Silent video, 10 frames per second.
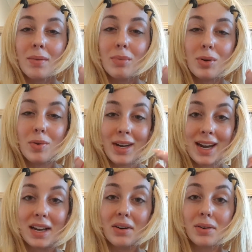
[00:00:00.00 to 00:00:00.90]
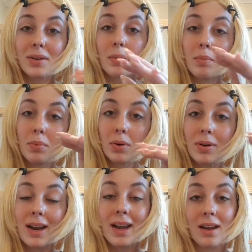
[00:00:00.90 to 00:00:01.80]
but you cannot
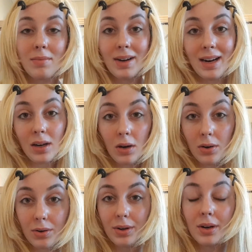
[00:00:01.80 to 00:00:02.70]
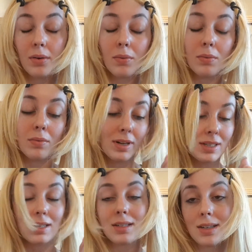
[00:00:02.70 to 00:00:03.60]
put hair back on
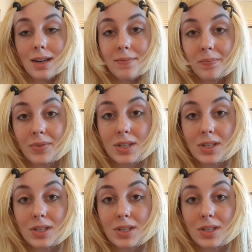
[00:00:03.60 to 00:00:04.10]
once it's done.